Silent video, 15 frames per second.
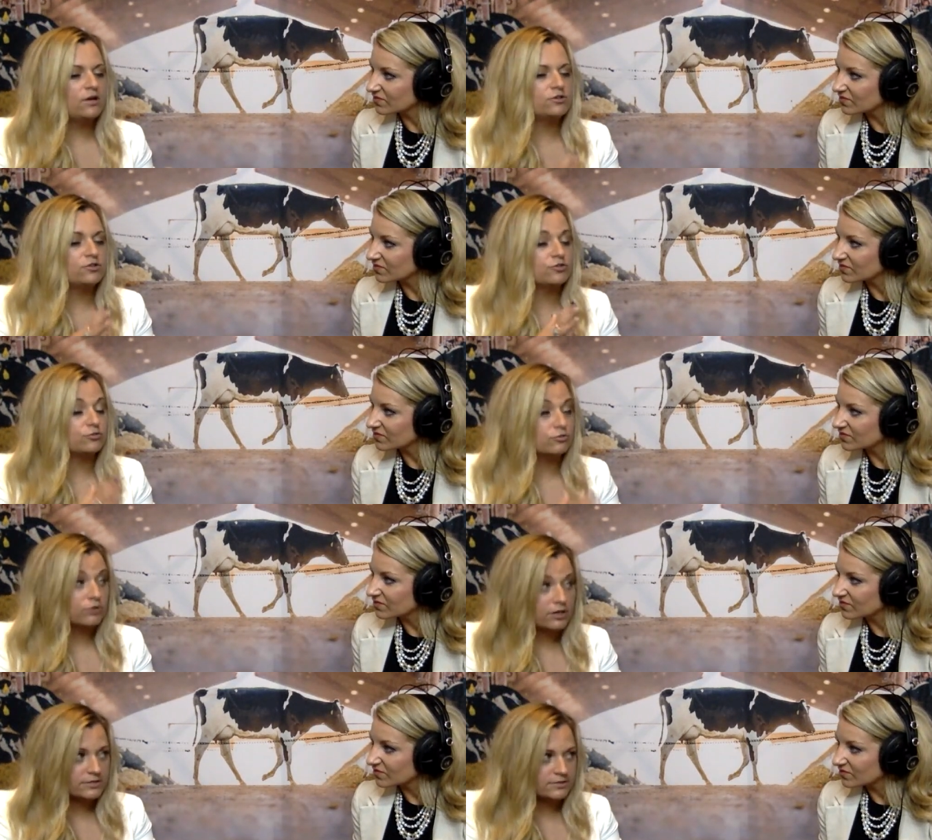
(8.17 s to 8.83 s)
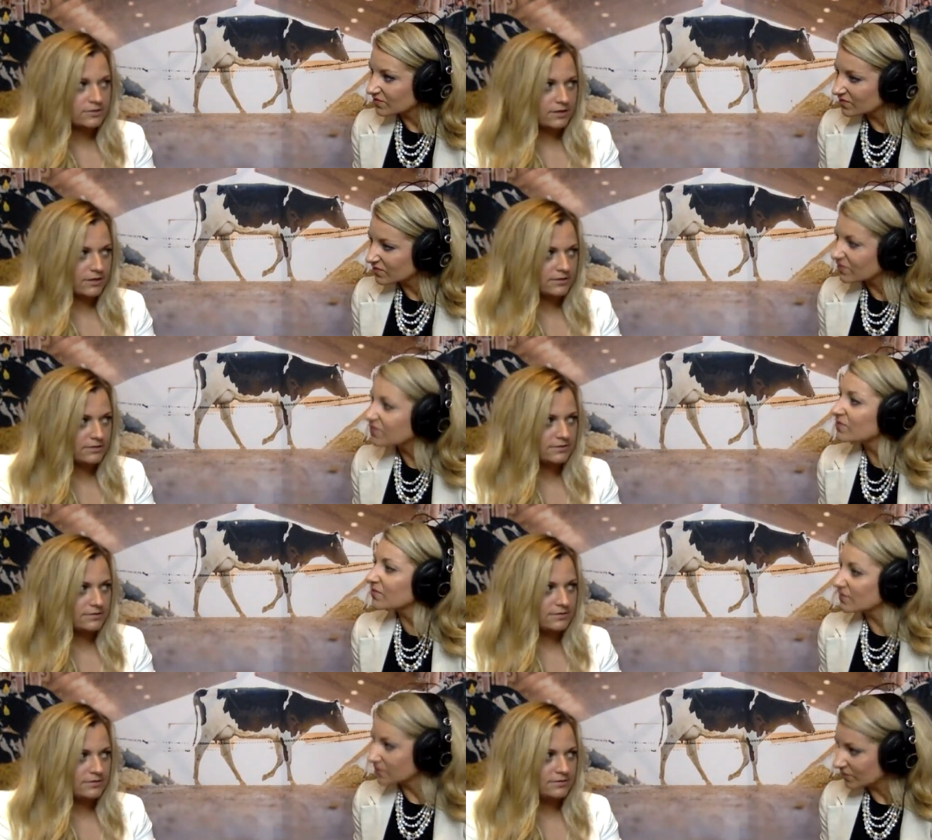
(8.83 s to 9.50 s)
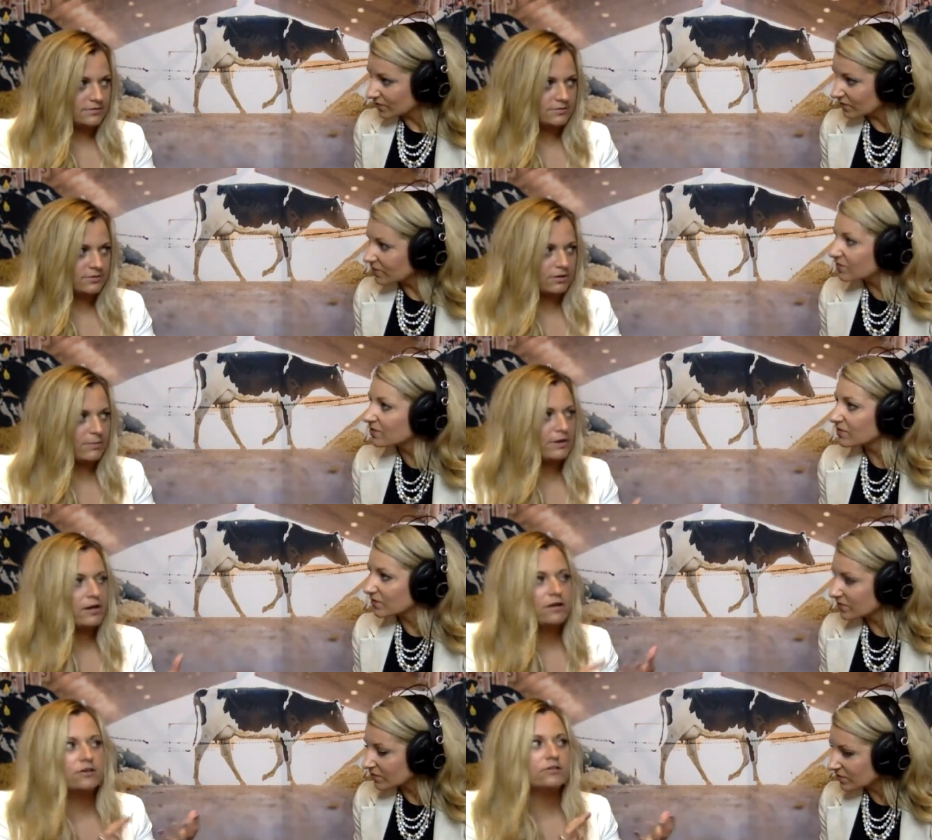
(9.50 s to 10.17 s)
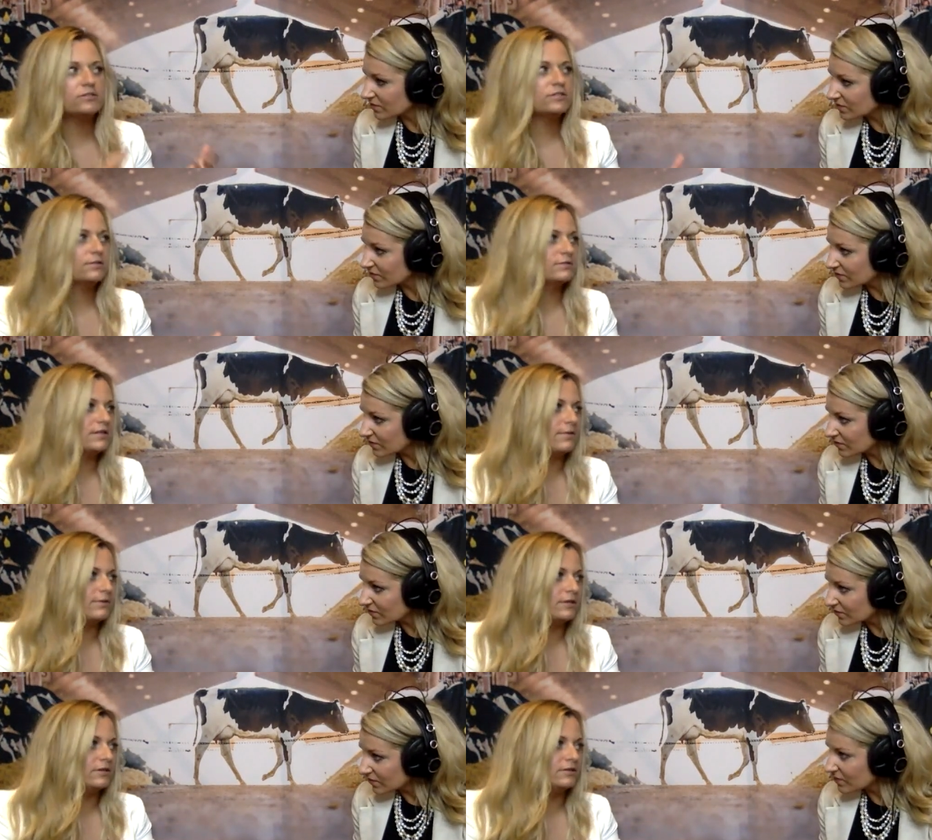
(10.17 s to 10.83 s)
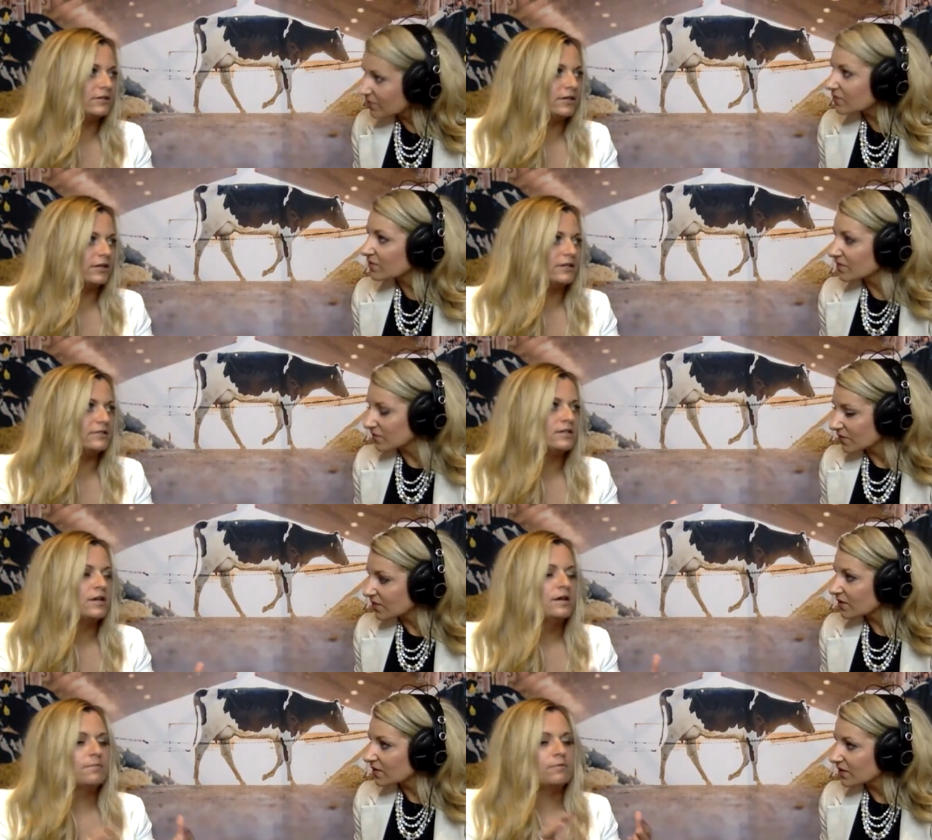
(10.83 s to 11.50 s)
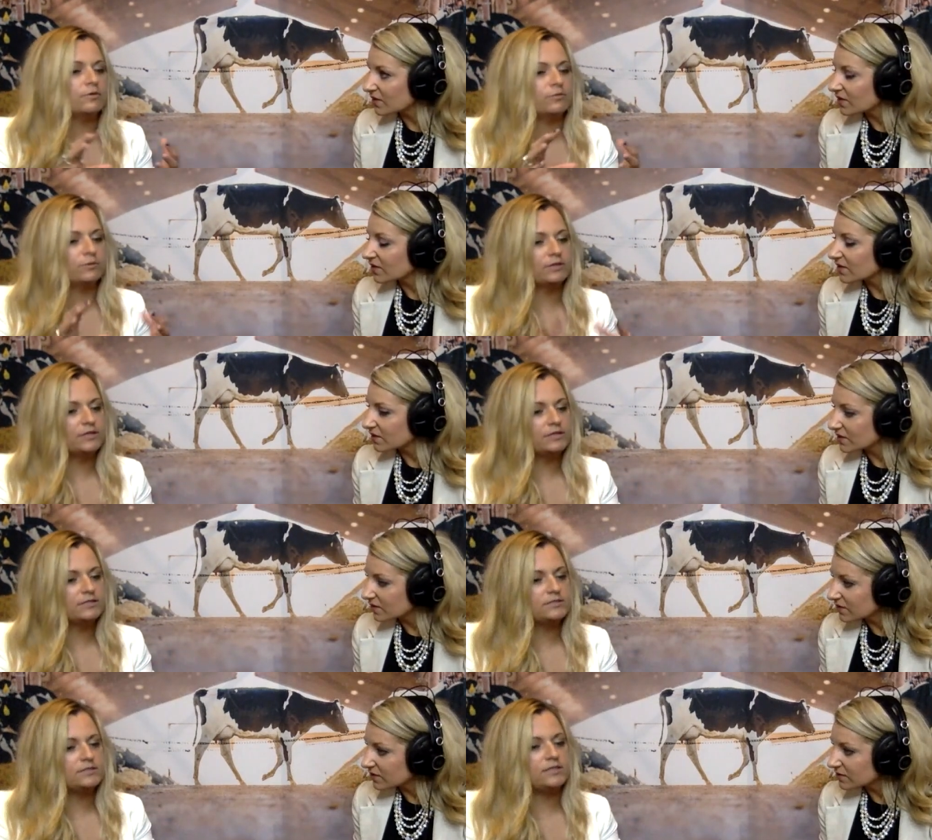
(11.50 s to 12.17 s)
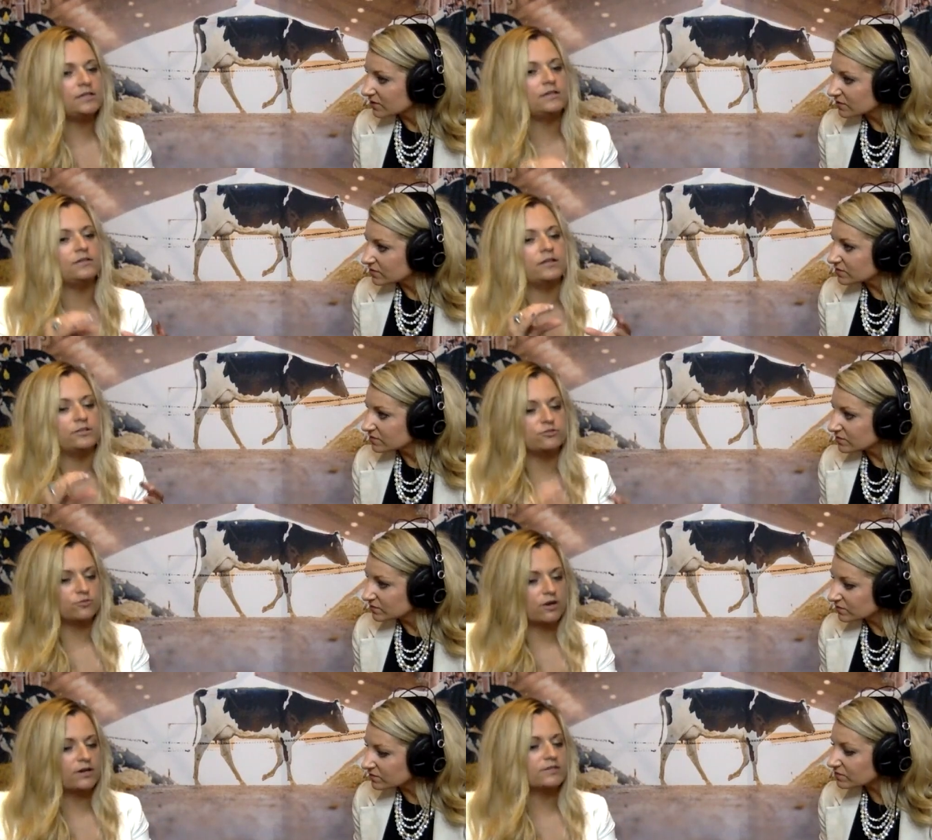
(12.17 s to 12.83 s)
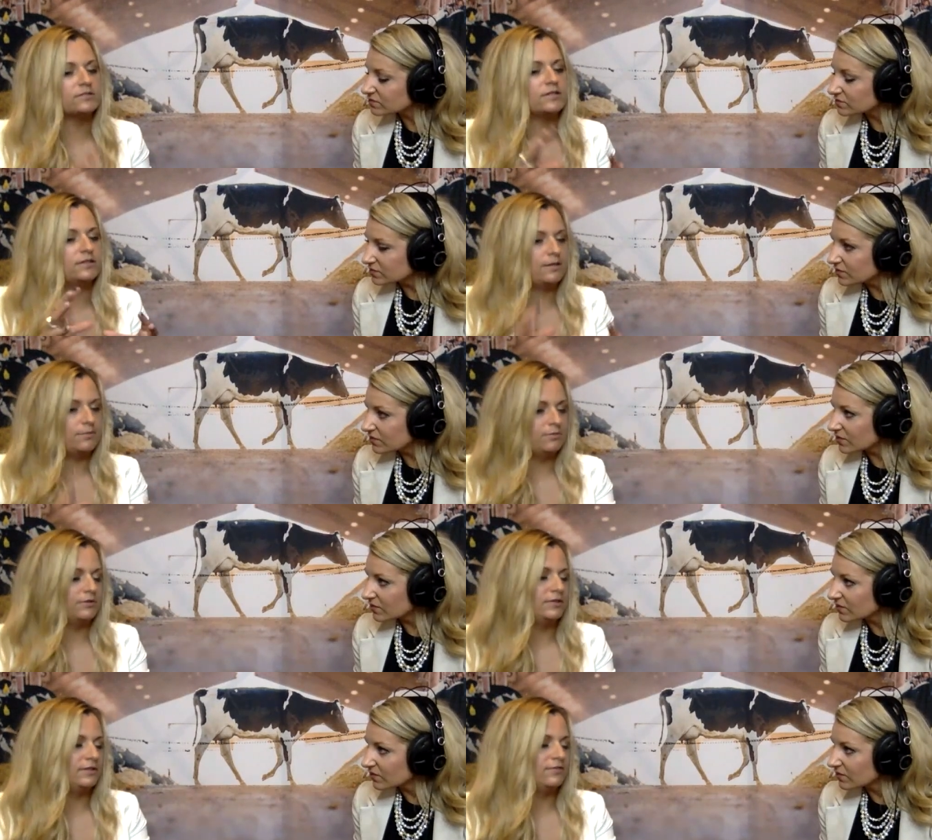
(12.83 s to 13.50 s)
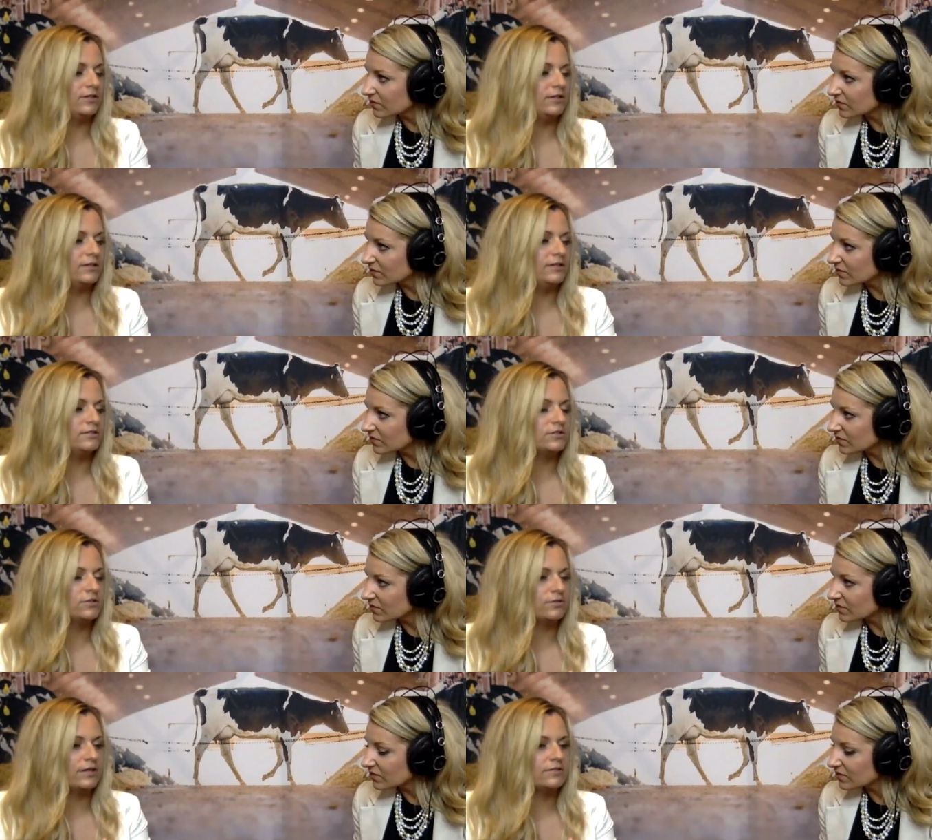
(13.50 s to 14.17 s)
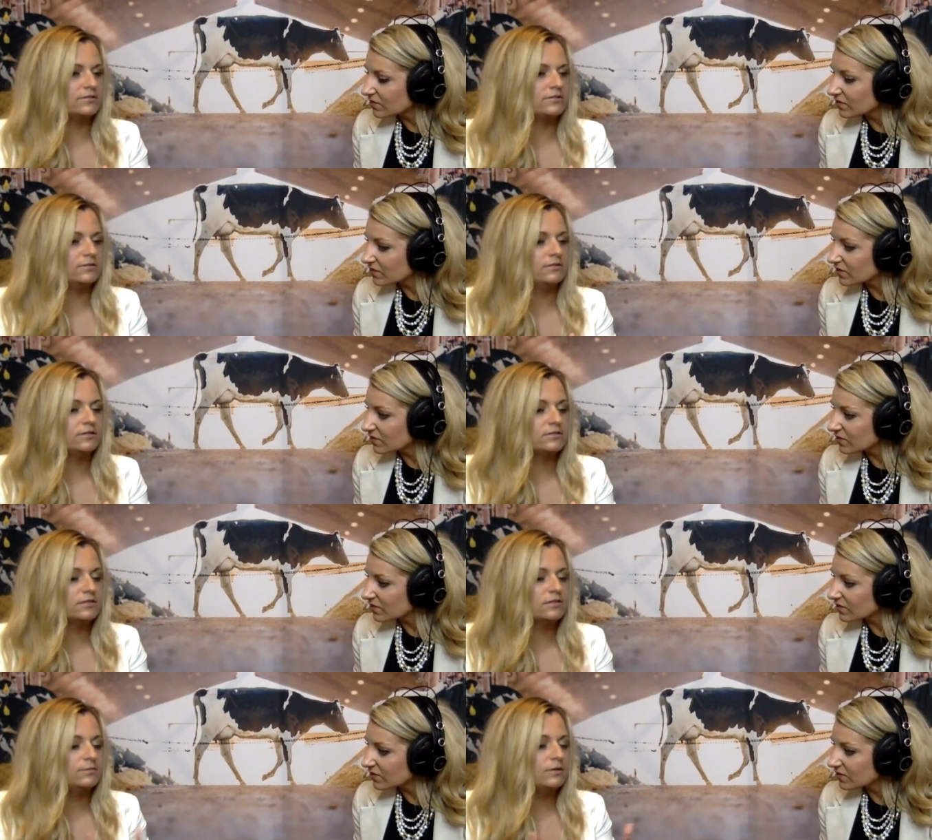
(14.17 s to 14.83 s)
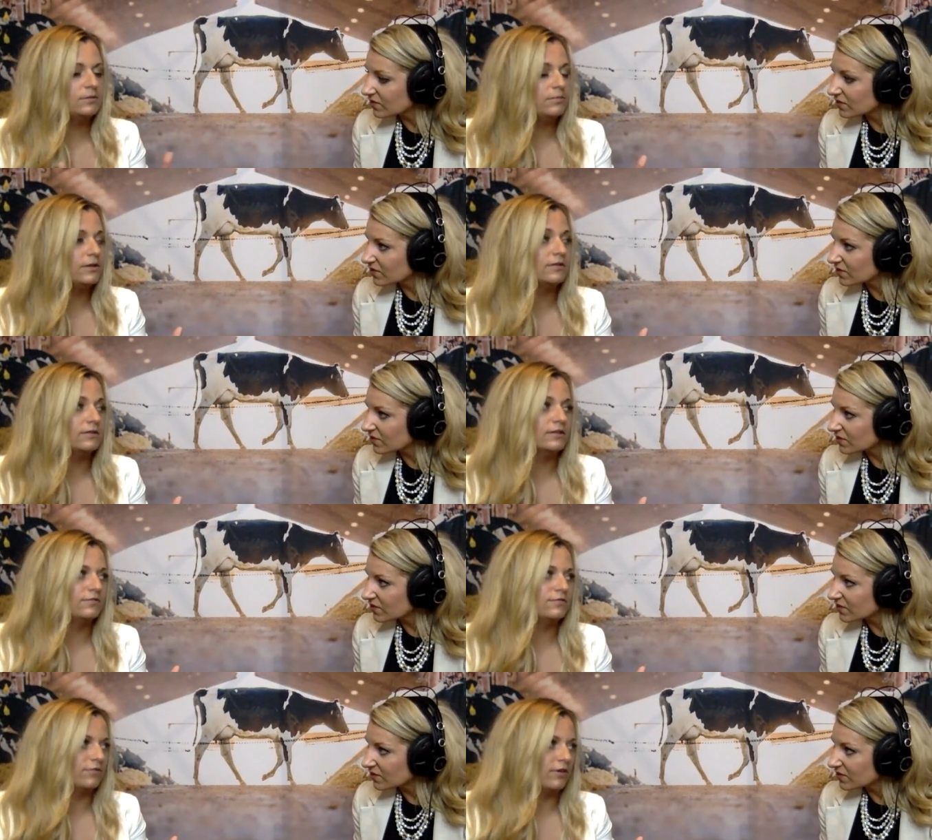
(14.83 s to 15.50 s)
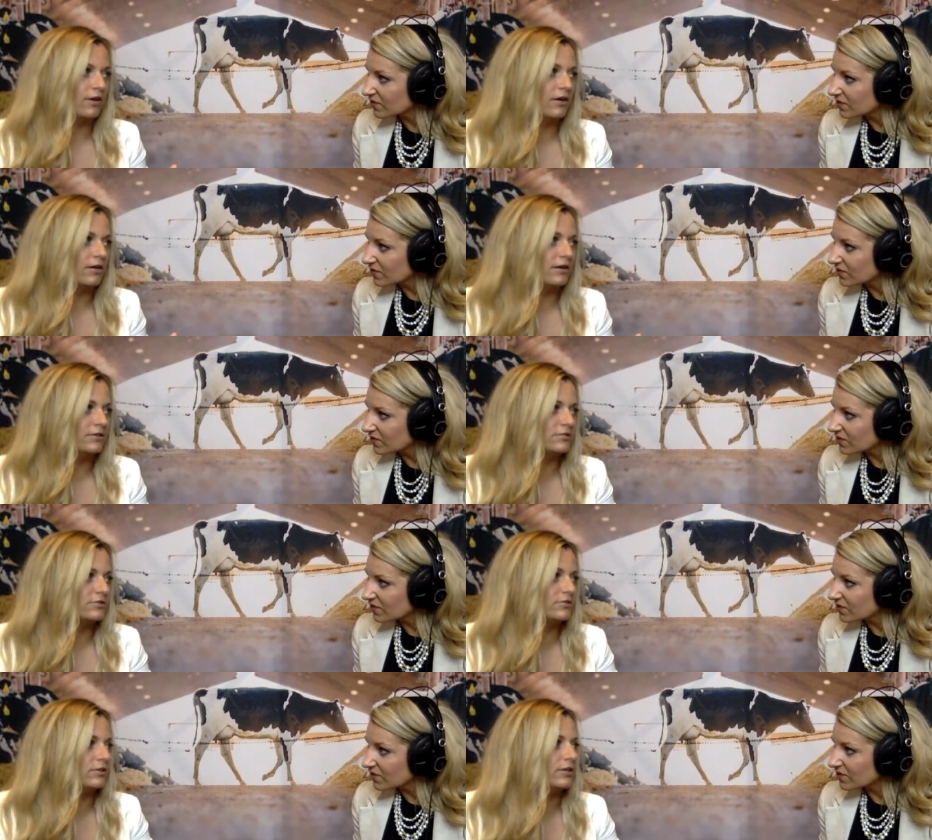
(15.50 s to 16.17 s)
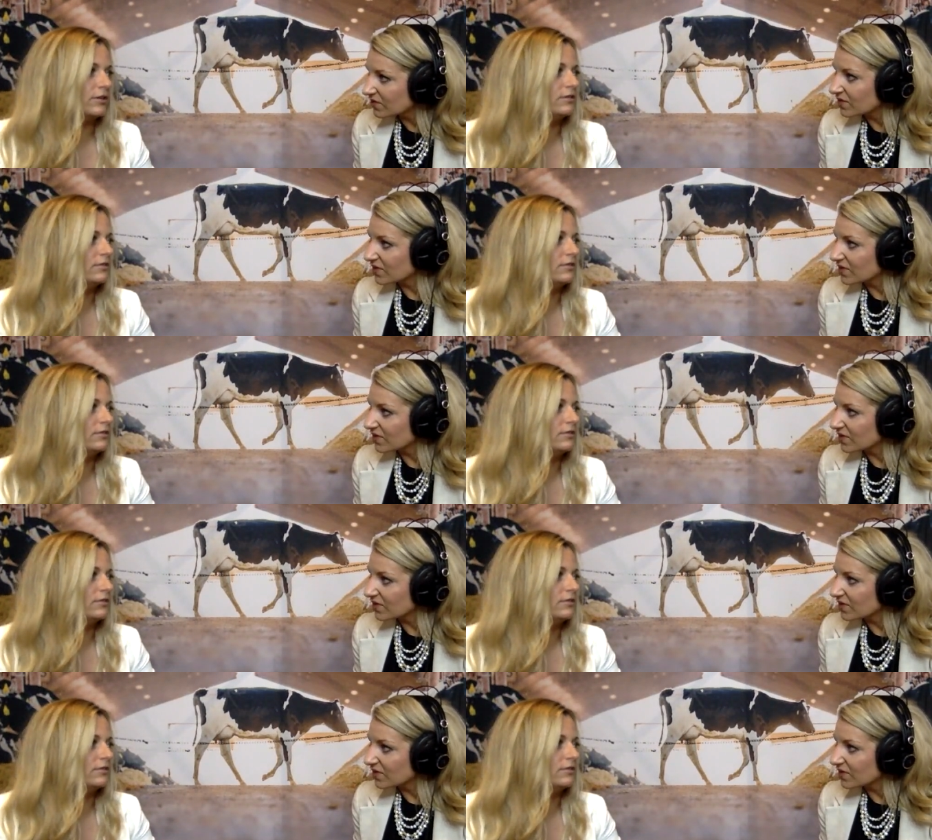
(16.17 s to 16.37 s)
Speaker 1: trust us so they might not understand what's happening on our dairies but what they see they trust and they believe in and so that's a, that's going to be a big lift for our industry